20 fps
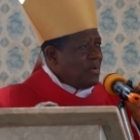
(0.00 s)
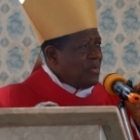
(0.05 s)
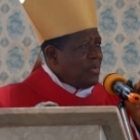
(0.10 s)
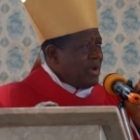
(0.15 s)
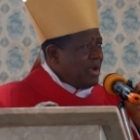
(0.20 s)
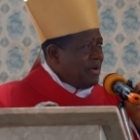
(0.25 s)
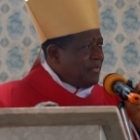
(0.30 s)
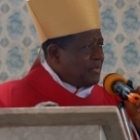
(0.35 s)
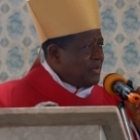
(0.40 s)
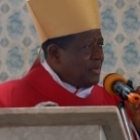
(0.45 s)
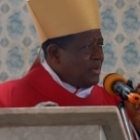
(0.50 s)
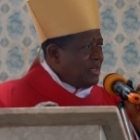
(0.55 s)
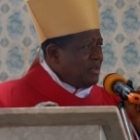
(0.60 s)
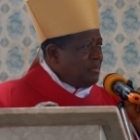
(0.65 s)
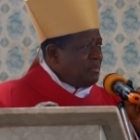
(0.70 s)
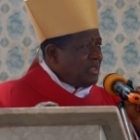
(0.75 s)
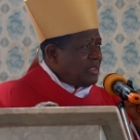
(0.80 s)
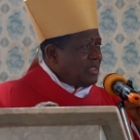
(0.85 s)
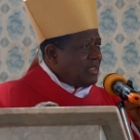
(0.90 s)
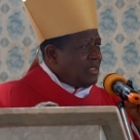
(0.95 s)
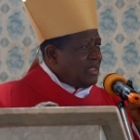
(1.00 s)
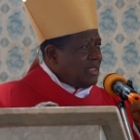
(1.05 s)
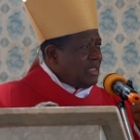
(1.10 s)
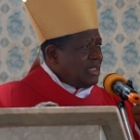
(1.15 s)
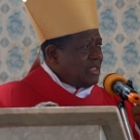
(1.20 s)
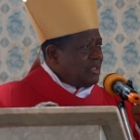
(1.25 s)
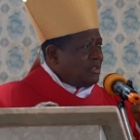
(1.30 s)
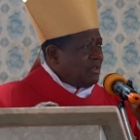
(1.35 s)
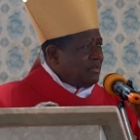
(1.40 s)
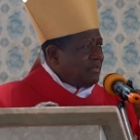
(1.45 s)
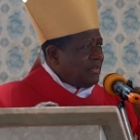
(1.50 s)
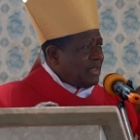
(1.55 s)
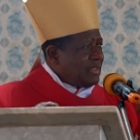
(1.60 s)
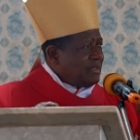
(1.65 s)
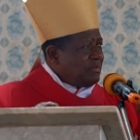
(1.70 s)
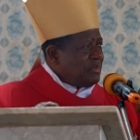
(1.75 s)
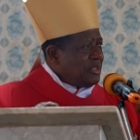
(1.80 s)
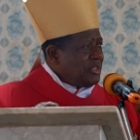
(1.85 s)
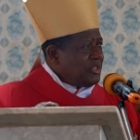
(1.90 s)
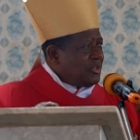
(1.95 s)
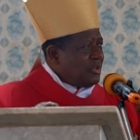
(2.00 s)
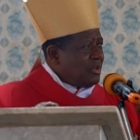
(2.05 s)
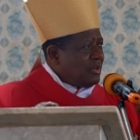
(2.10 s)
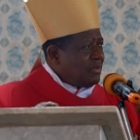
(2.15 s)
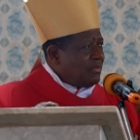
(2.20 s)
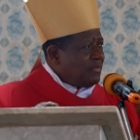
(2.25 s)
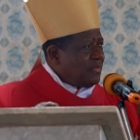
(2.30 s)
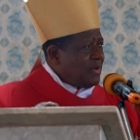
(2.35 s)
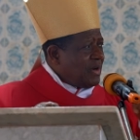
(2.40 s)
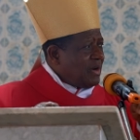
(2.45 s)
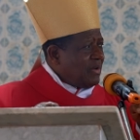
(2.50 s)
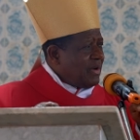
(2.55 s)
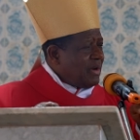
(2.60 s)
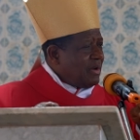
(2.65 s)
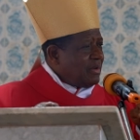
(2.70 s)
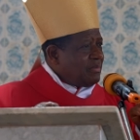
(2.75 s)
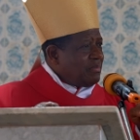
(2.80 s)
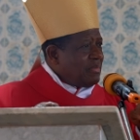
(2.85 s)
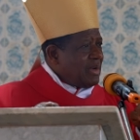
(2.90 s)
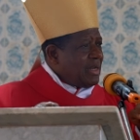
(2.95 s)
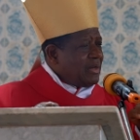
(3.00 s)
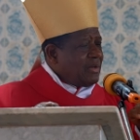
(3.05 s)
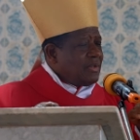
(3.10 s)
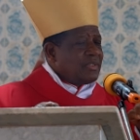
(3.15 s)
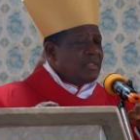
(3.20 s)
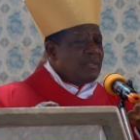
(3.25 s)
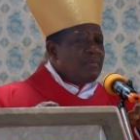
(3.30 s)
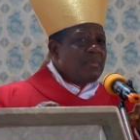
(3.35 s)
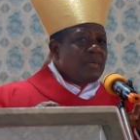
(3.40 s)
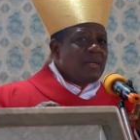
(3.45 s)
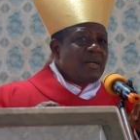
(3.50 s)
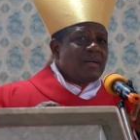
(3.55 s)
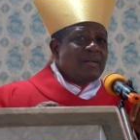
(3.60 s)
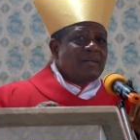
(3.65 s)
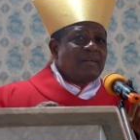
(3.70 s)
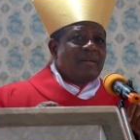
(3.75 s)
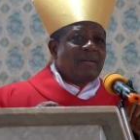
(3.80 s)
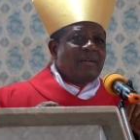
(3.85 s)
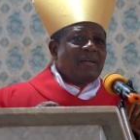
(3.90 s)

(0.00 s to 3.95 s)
we have to limit the age of admission for our minor seminary.